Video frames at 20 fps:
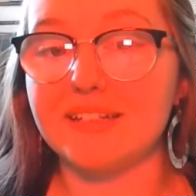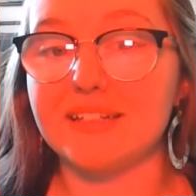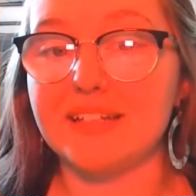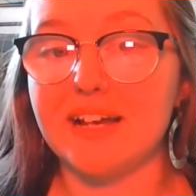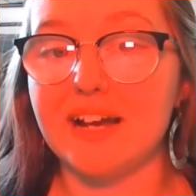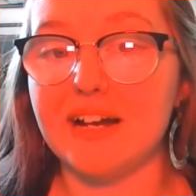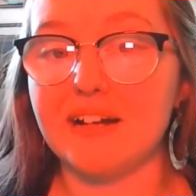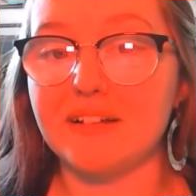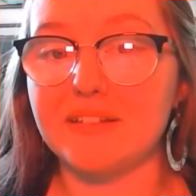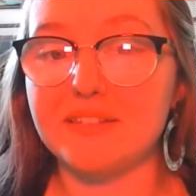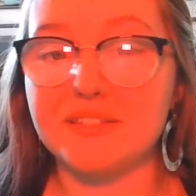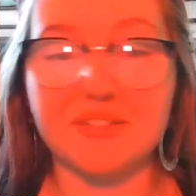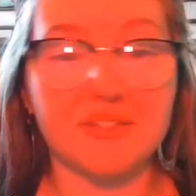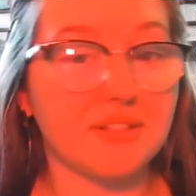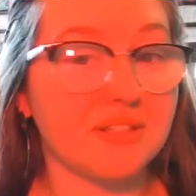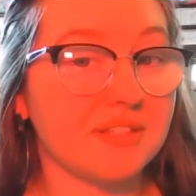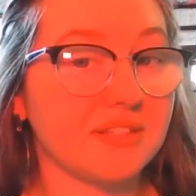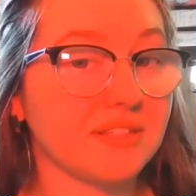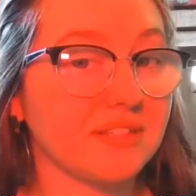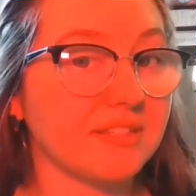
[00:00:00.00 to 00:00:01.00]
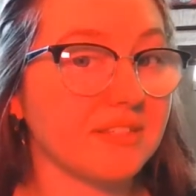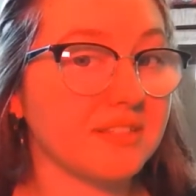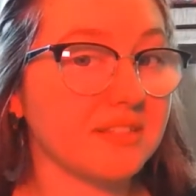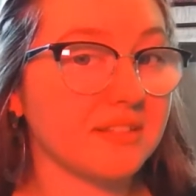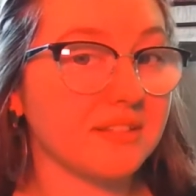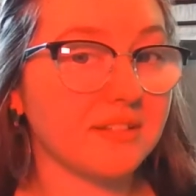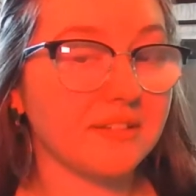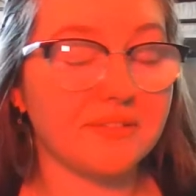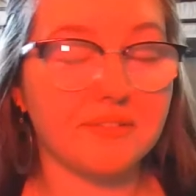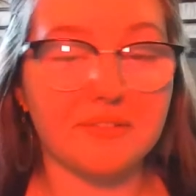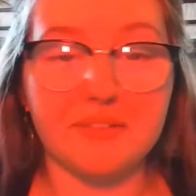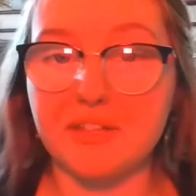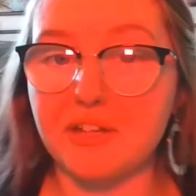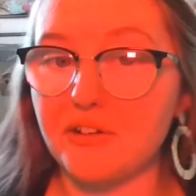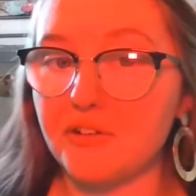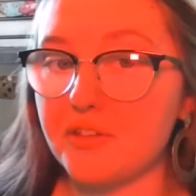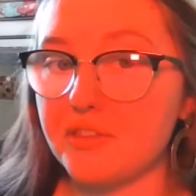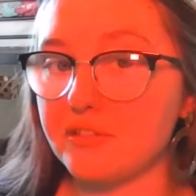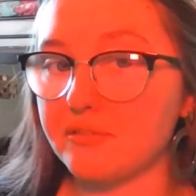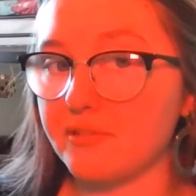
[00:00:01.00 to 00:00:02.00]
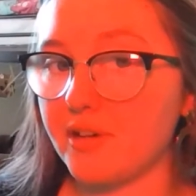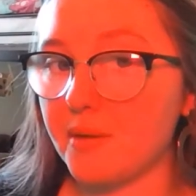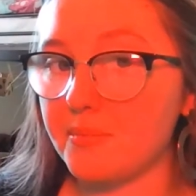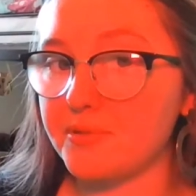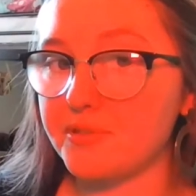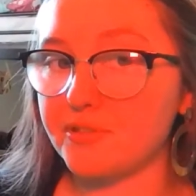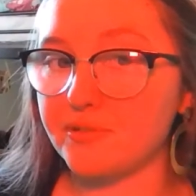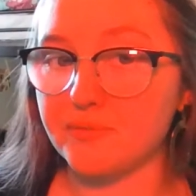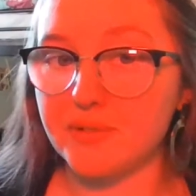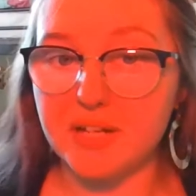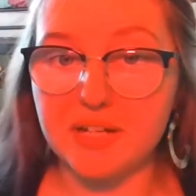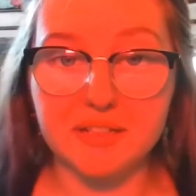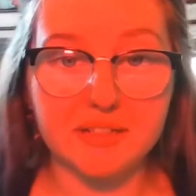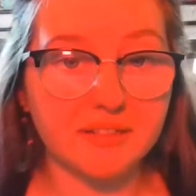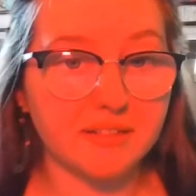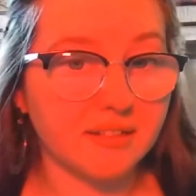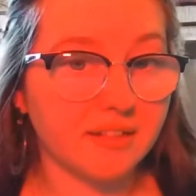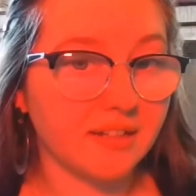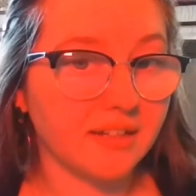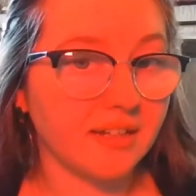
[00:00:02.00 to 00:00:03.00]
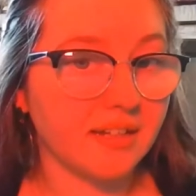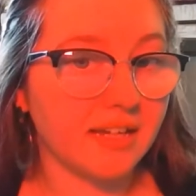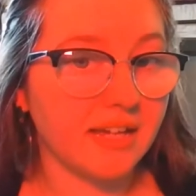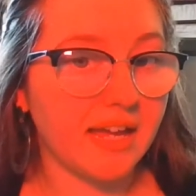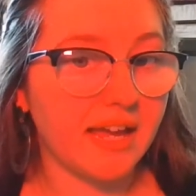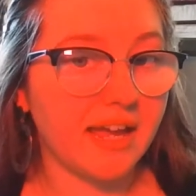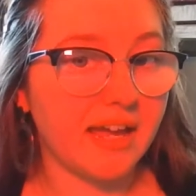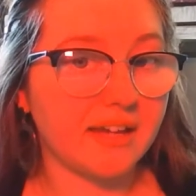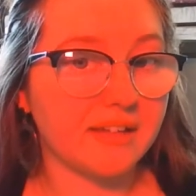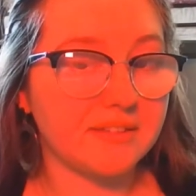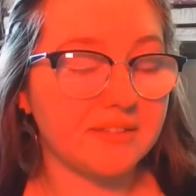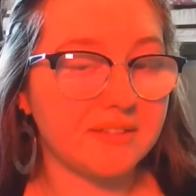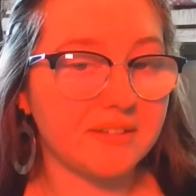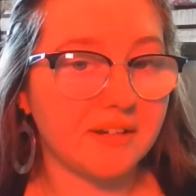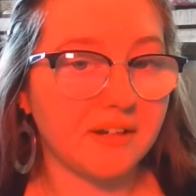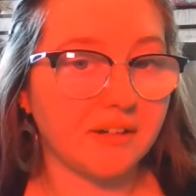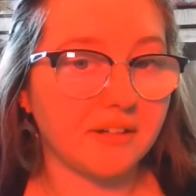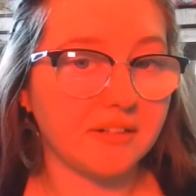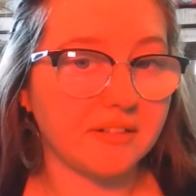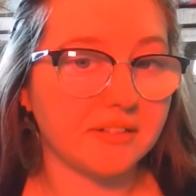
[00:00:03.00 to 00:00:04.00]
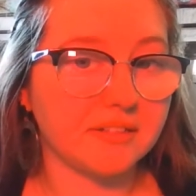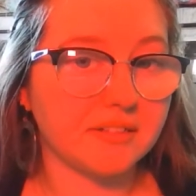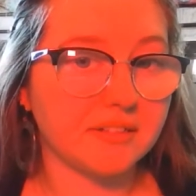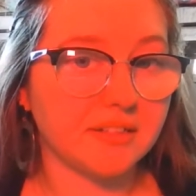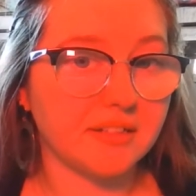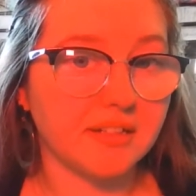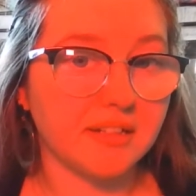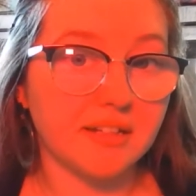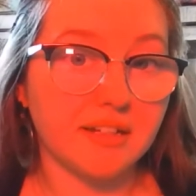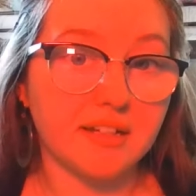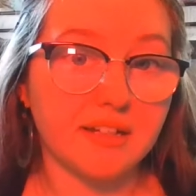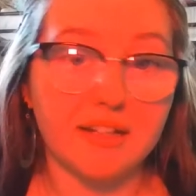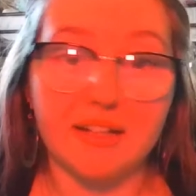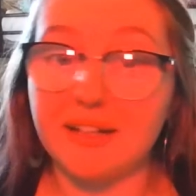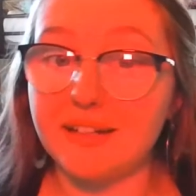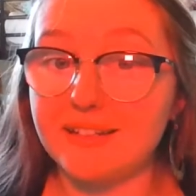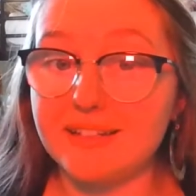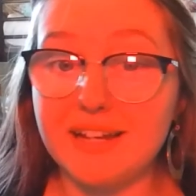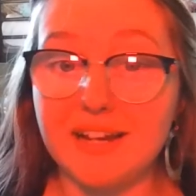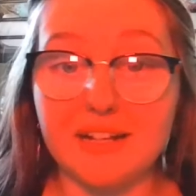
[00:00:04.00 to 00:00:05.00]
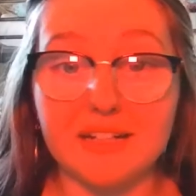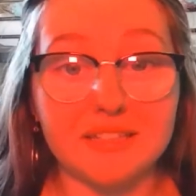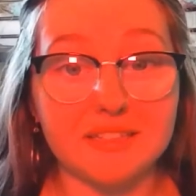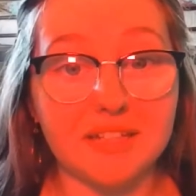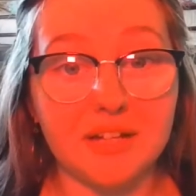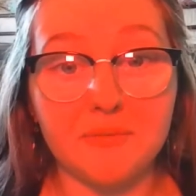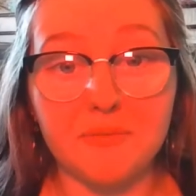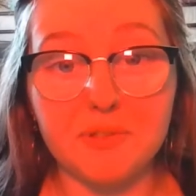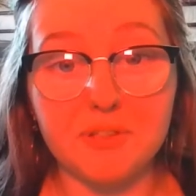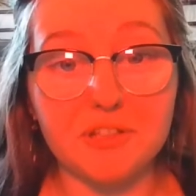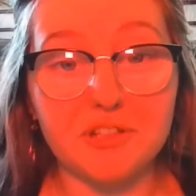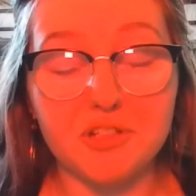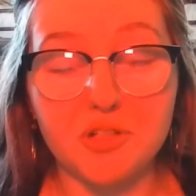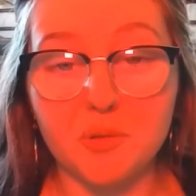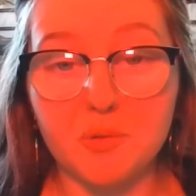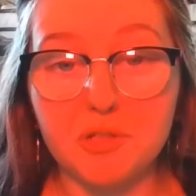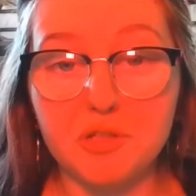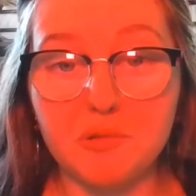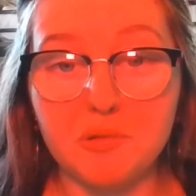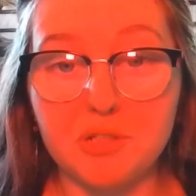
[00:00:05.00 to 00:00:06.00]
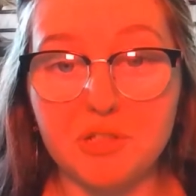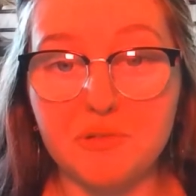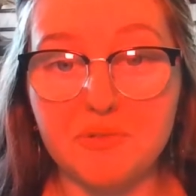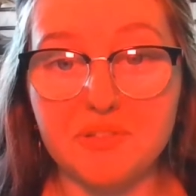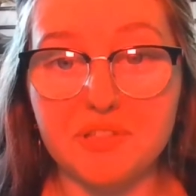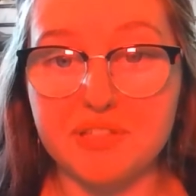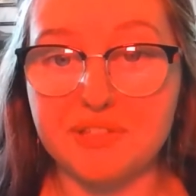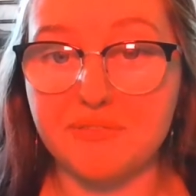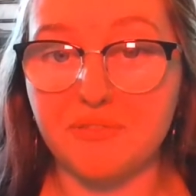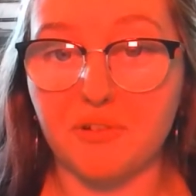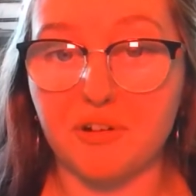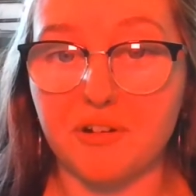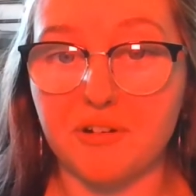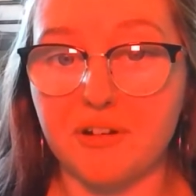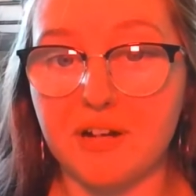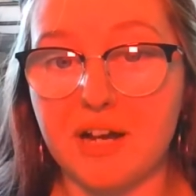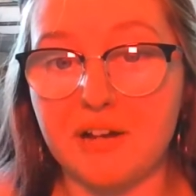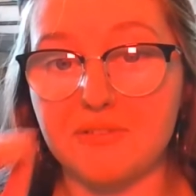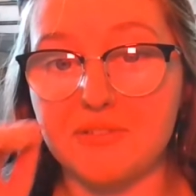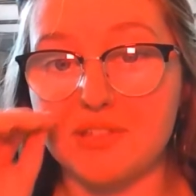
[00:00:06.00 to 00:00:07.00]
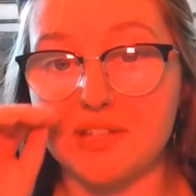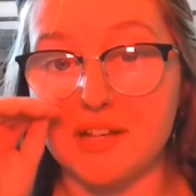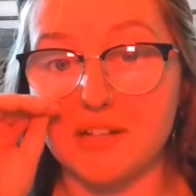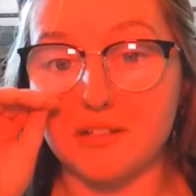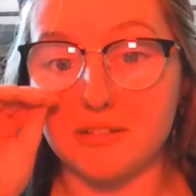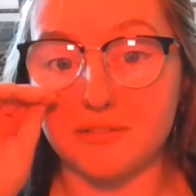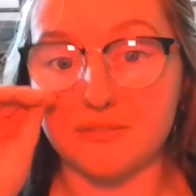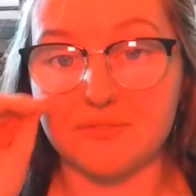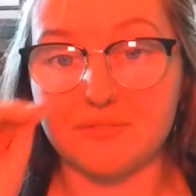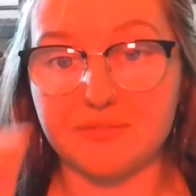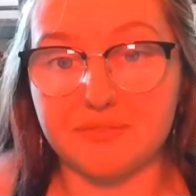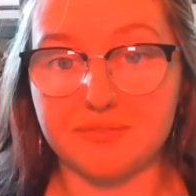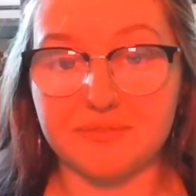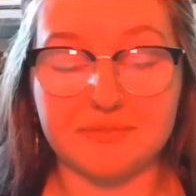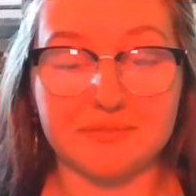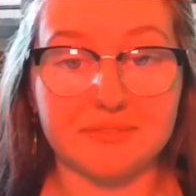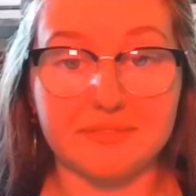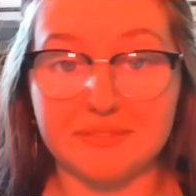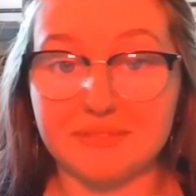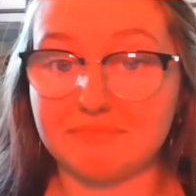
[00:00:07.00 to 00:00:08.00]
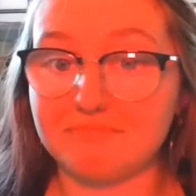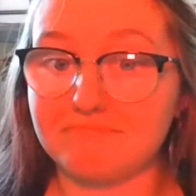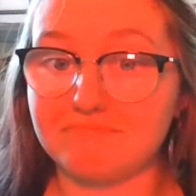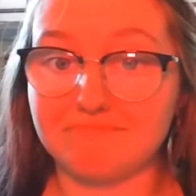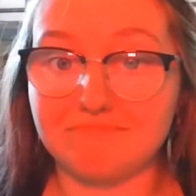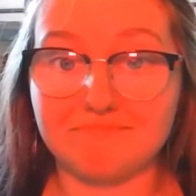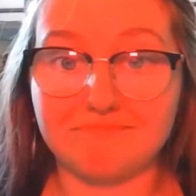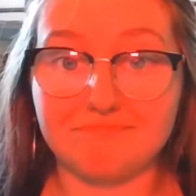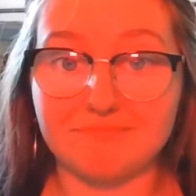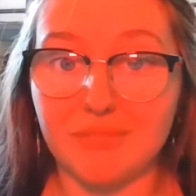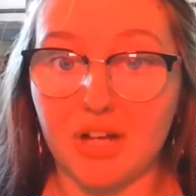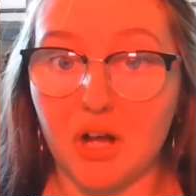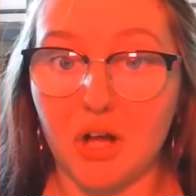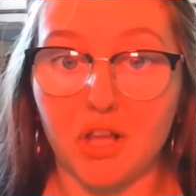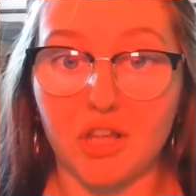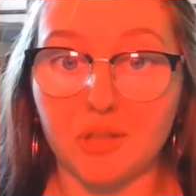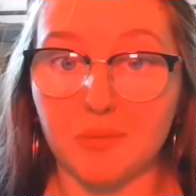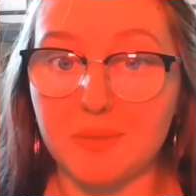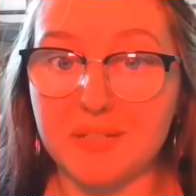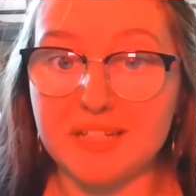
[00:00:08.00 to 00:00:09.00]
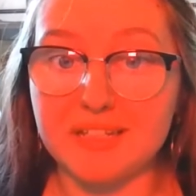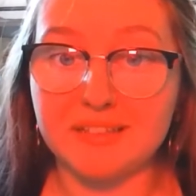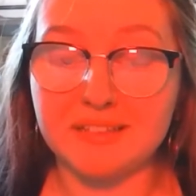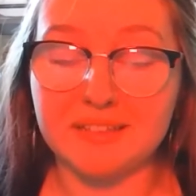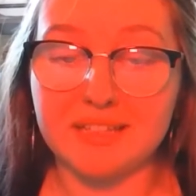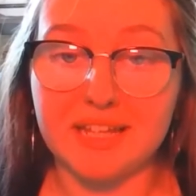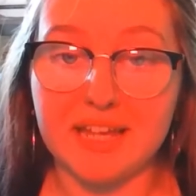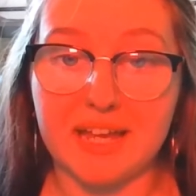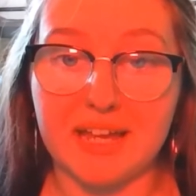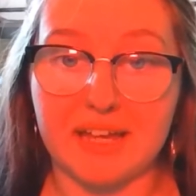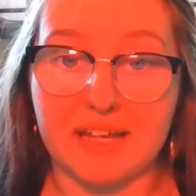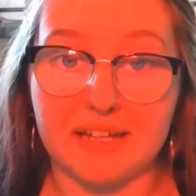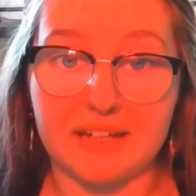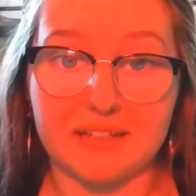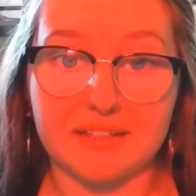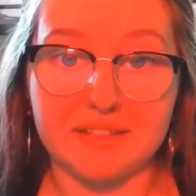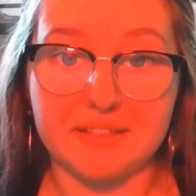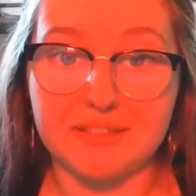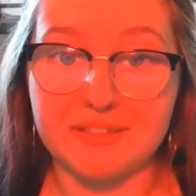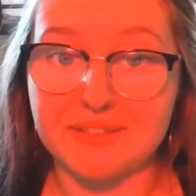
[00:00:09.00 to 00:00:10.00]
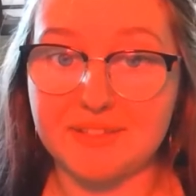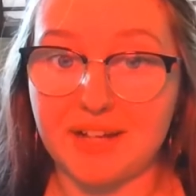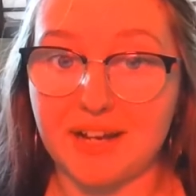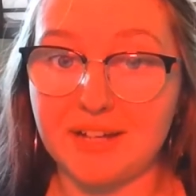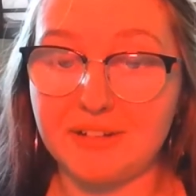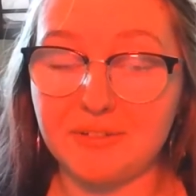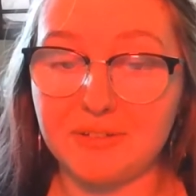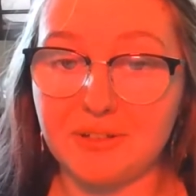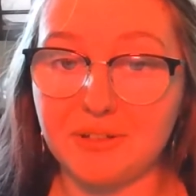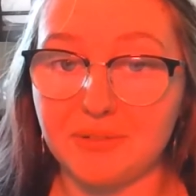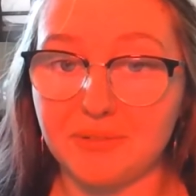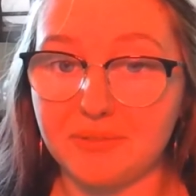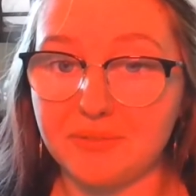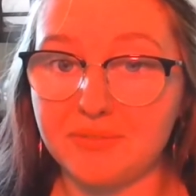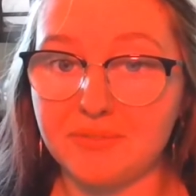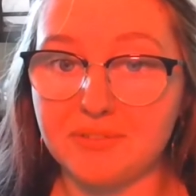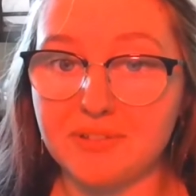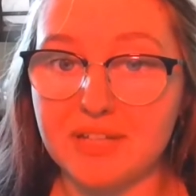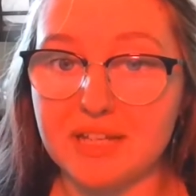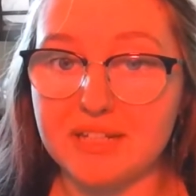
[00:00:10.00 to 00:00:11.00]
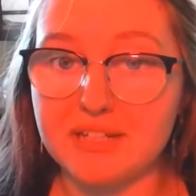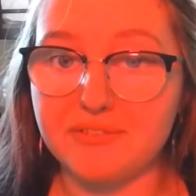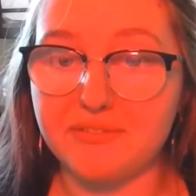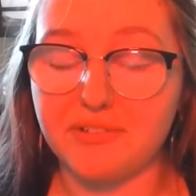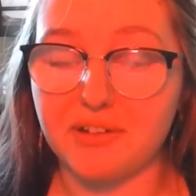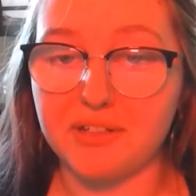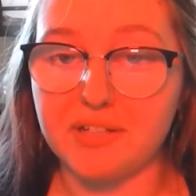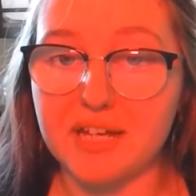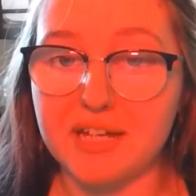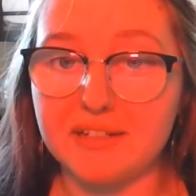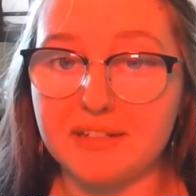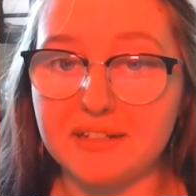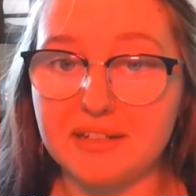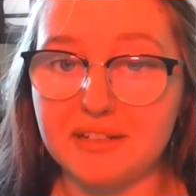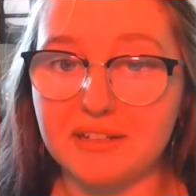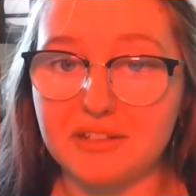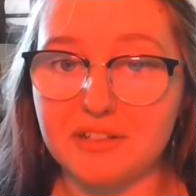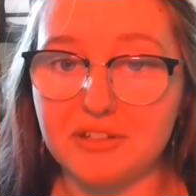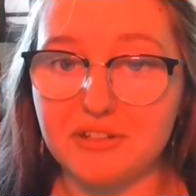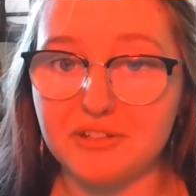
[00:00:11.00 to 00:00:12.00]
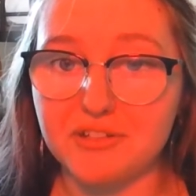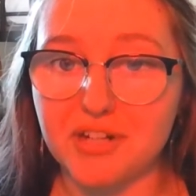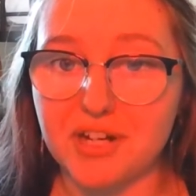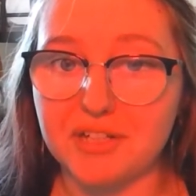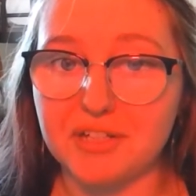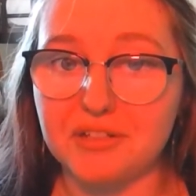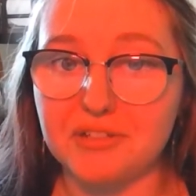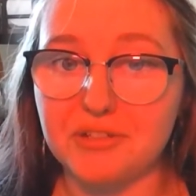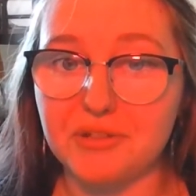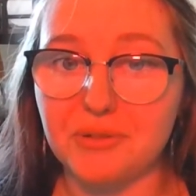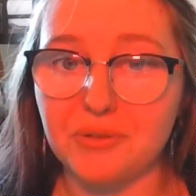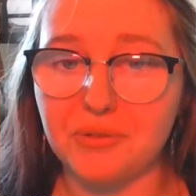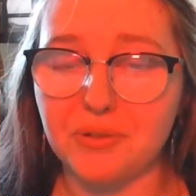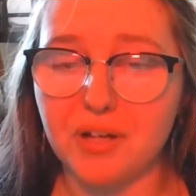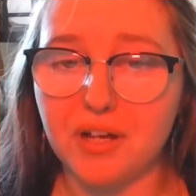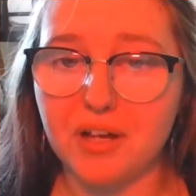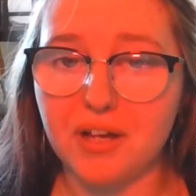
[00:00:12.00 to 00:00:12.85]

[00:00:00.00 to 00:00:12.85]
Yeah, so this is Larry the Lobster red, and yeah, not really sure what you would use this for outside of Halloween and, I don't know, any fun editing that you're trying to do.